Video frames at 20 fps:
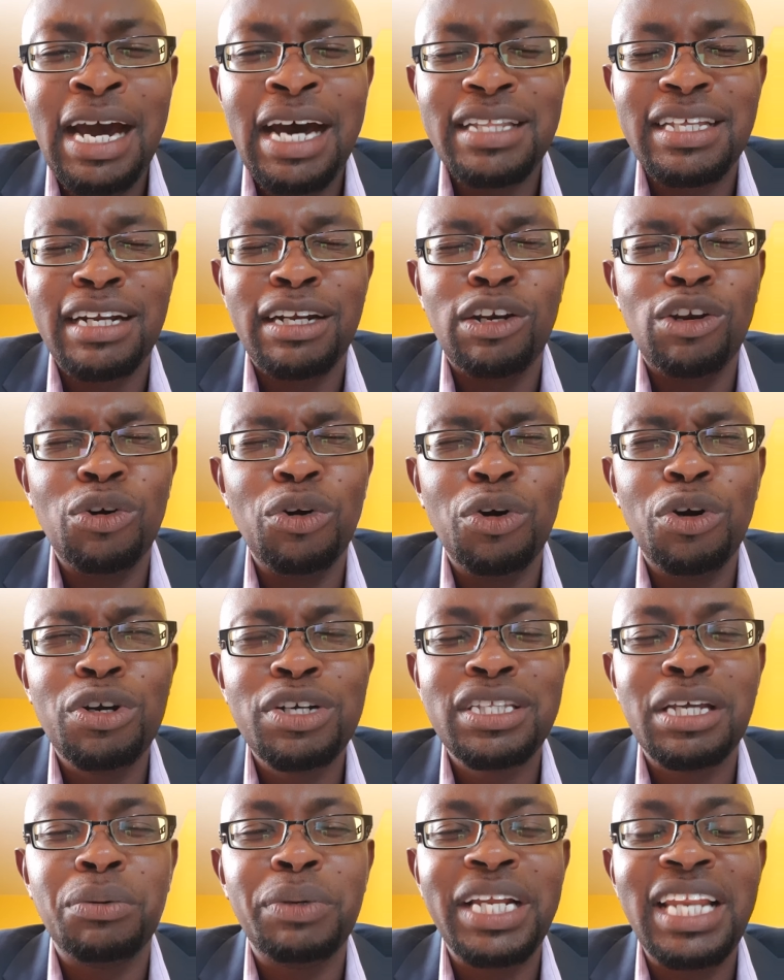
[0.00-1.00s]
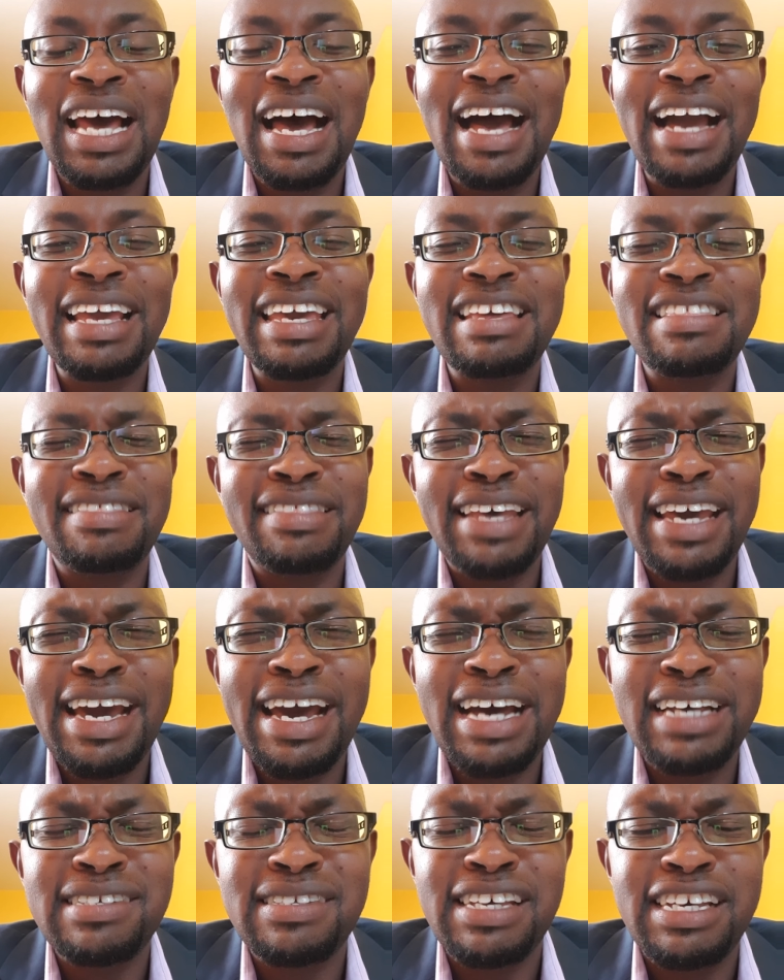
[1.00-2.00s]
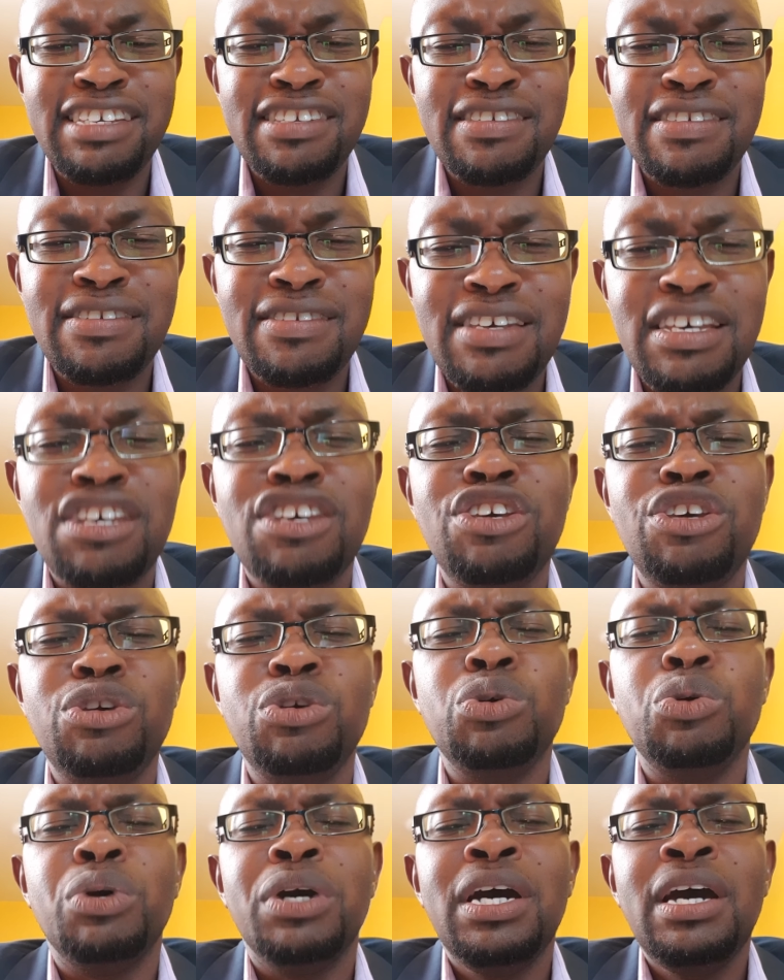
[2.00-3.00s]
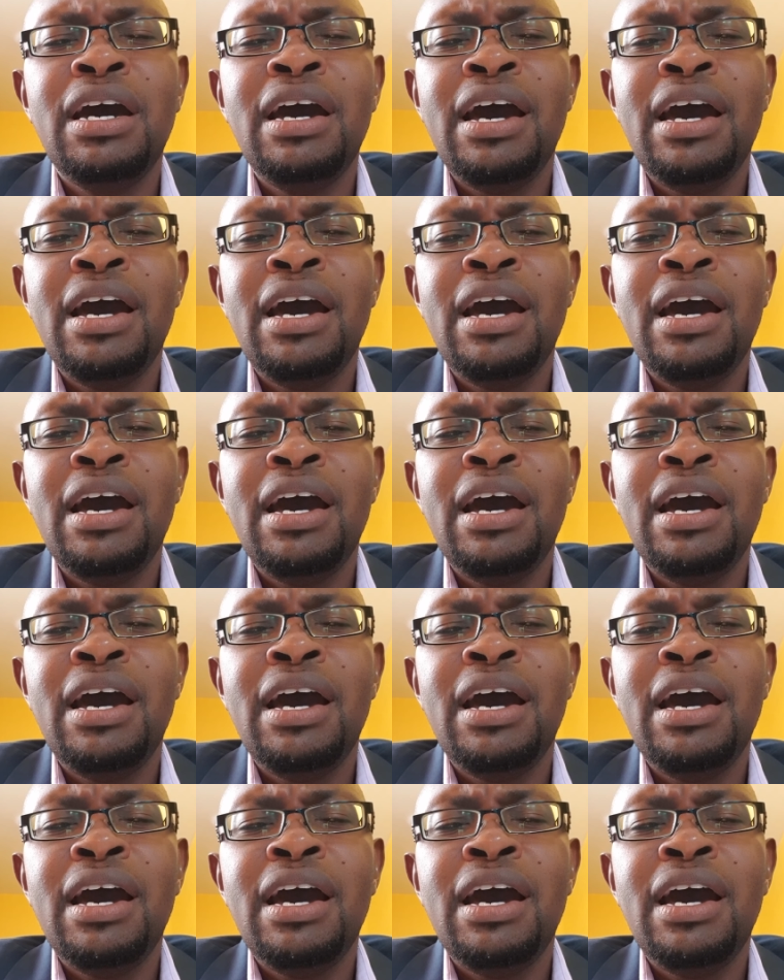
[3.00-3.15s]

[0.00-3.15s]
that Lord, they will hang in there as they seek you,